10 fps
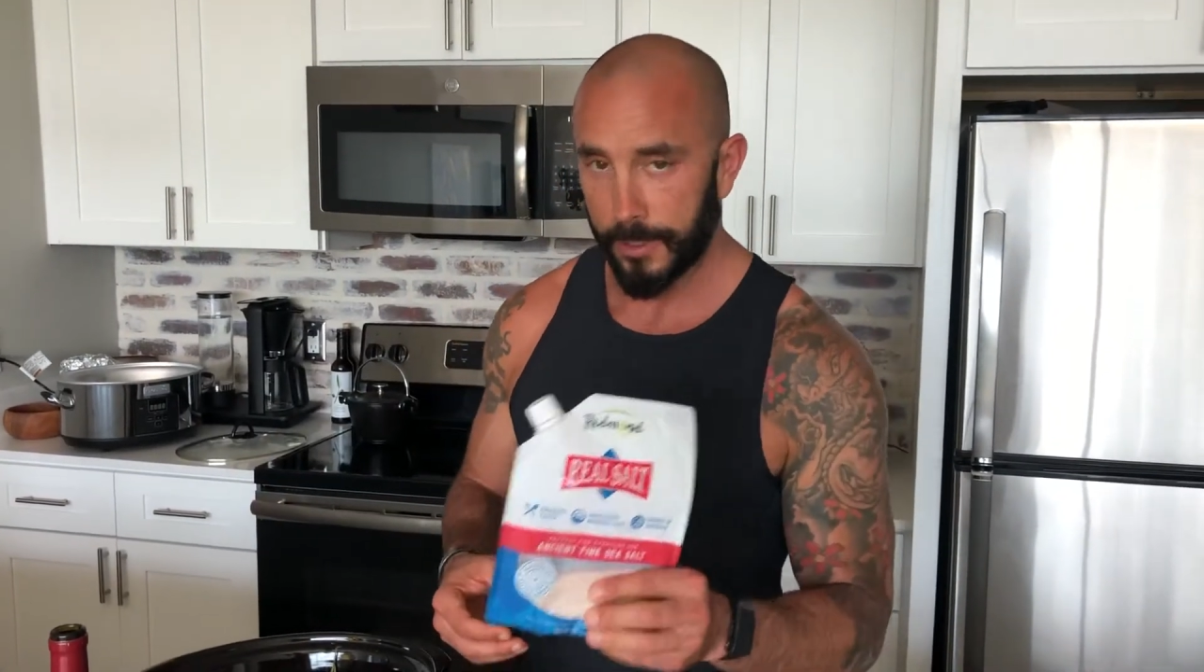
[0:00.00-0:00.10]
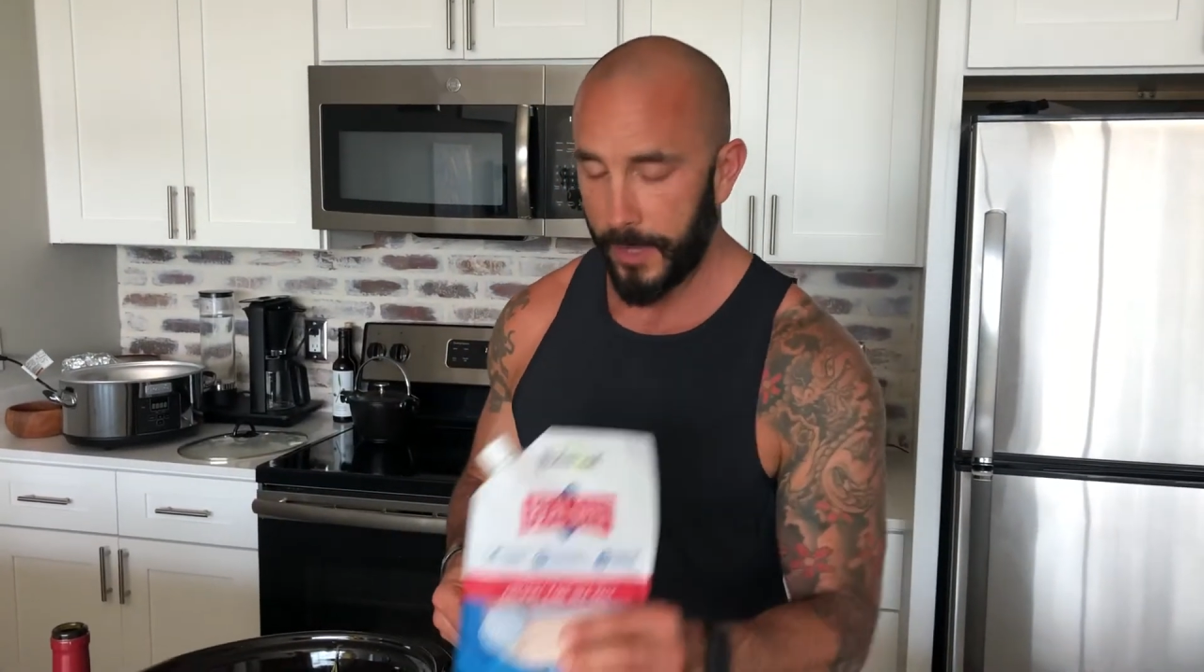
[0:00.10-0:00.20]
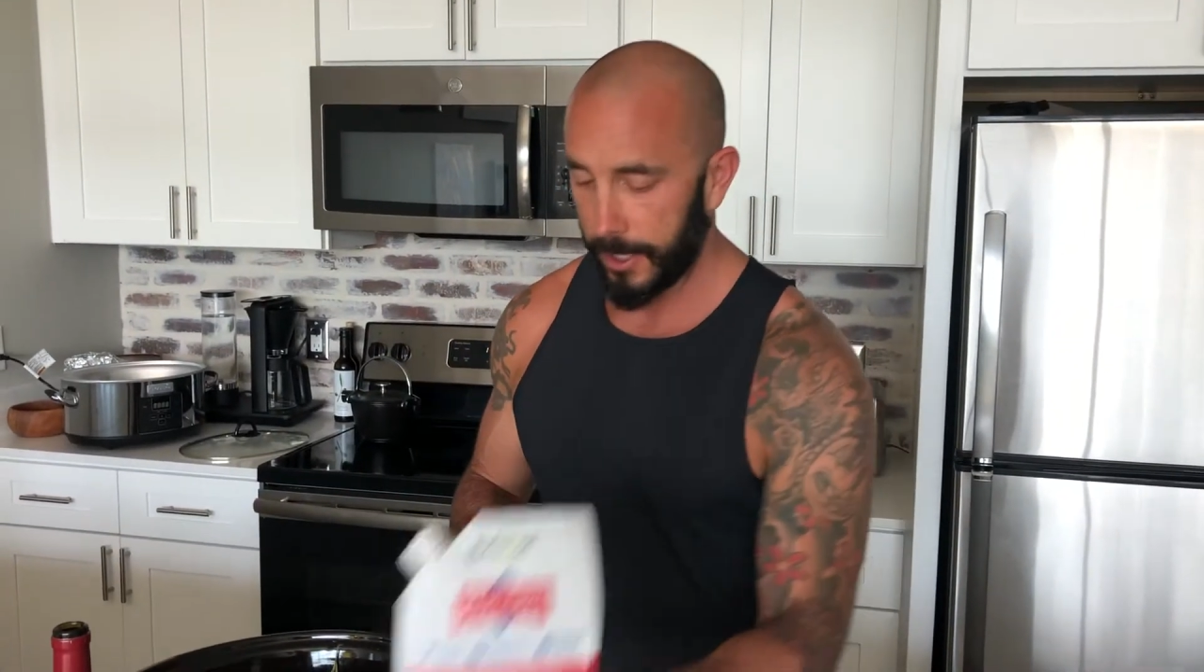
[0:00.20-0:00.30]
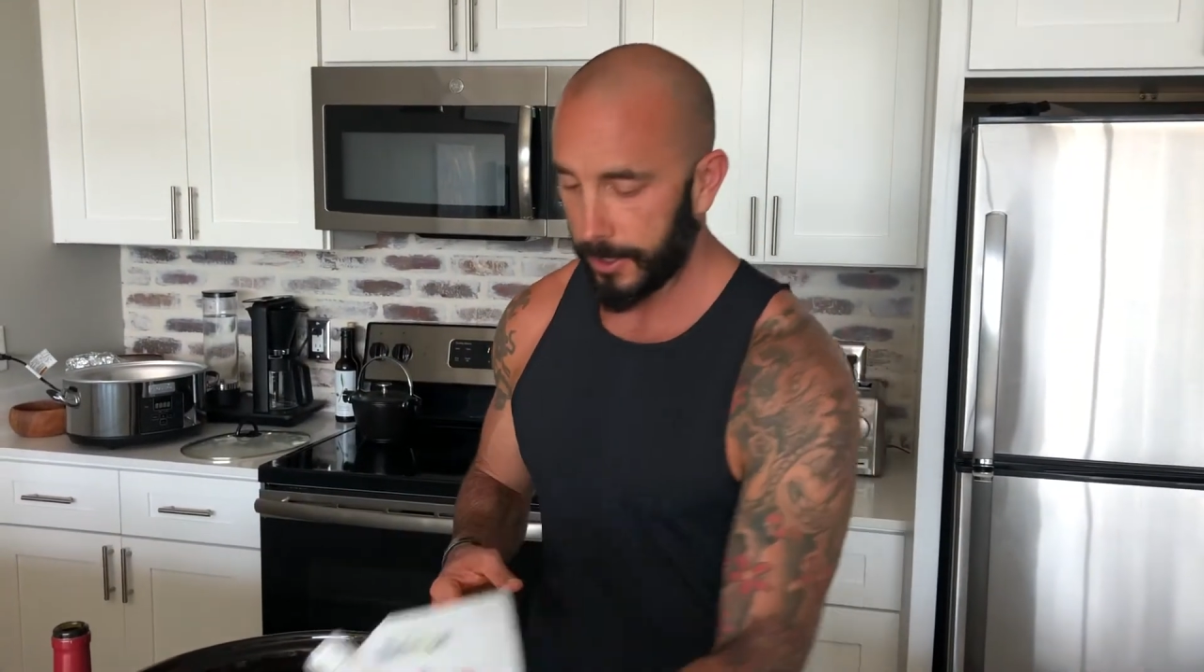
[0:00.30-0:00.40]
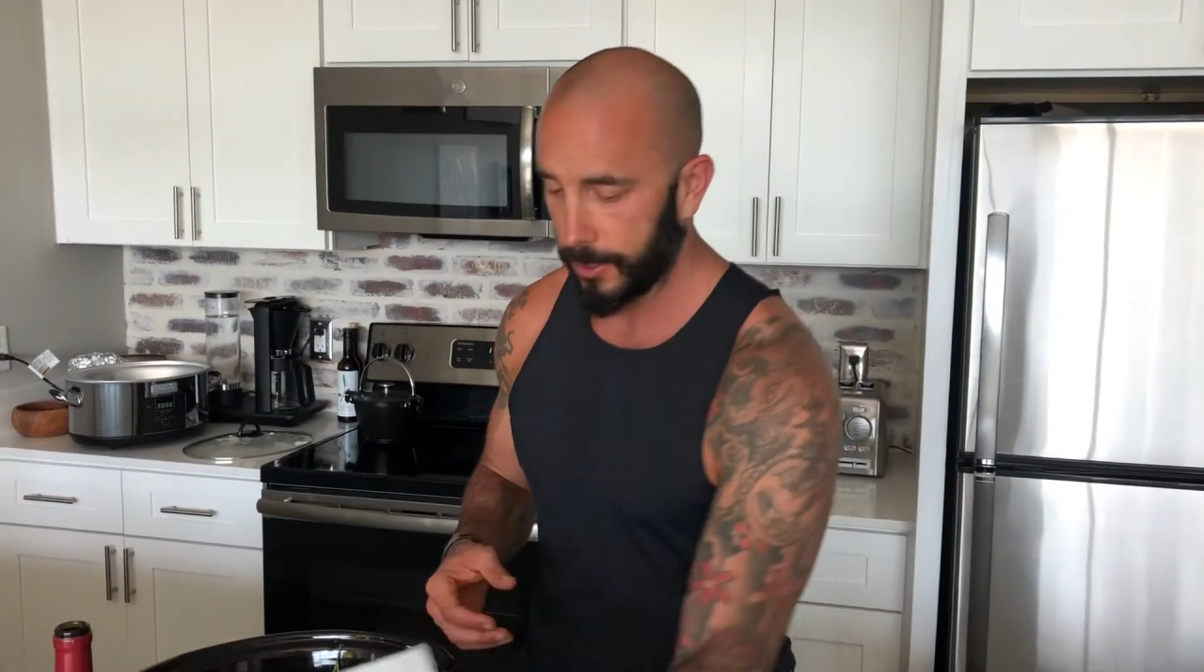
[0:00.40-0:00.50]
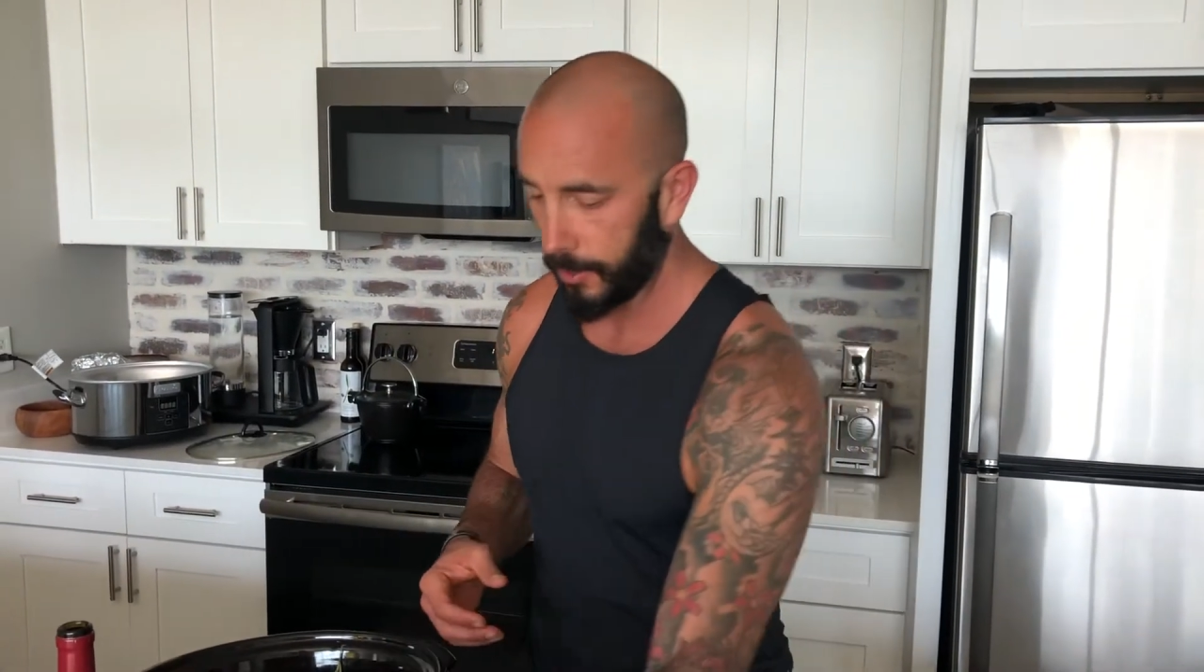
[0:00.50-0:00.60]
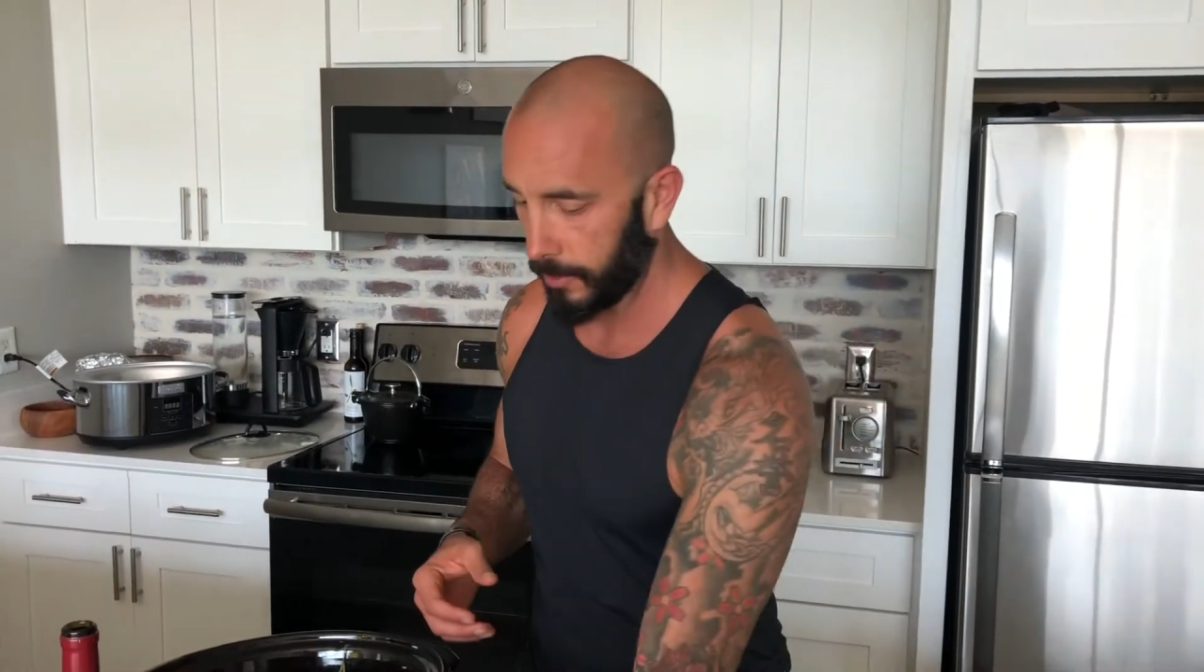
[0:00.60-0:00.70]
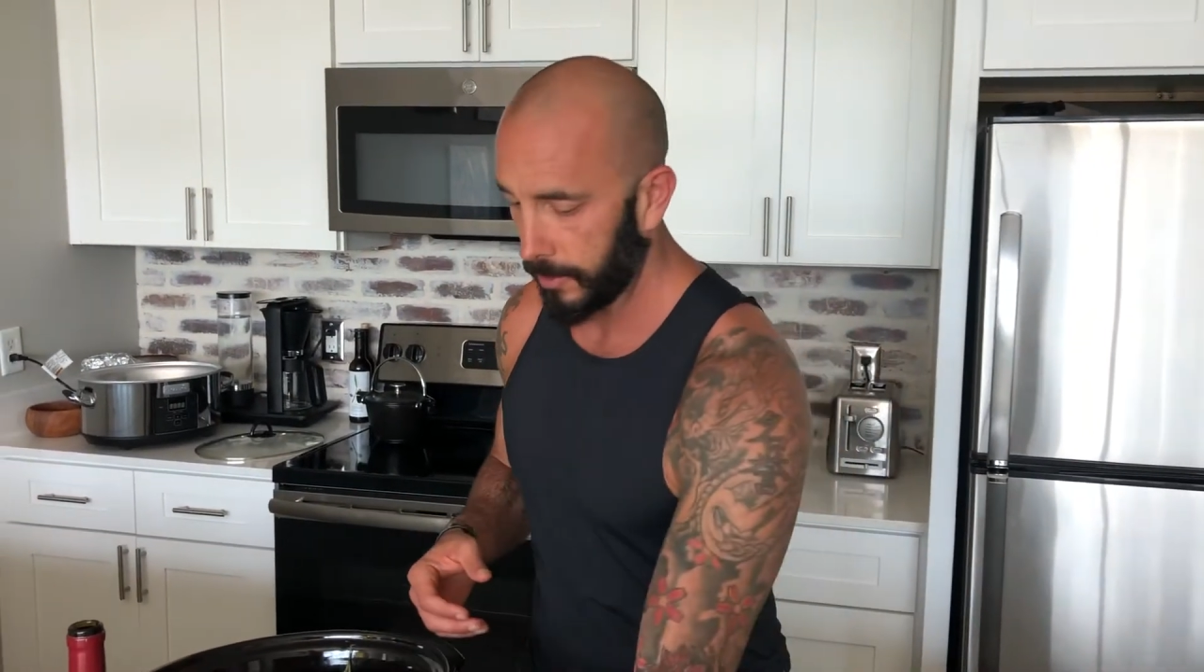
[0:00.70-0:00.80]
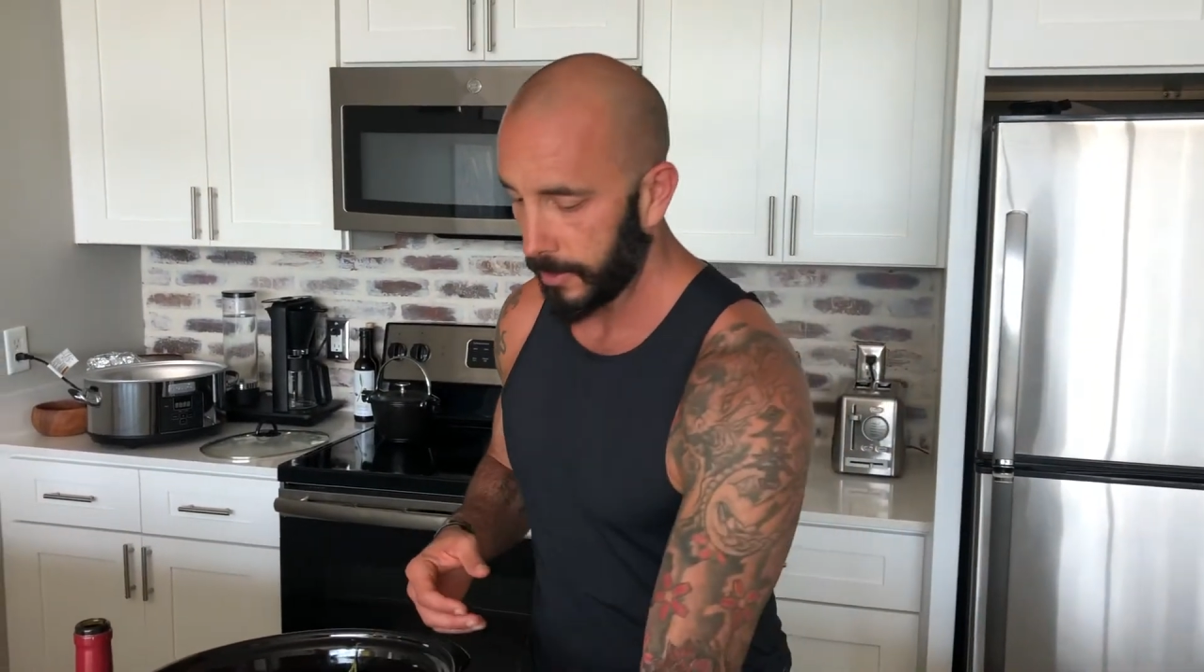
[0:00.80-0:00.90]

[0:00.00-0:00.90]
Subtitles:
better to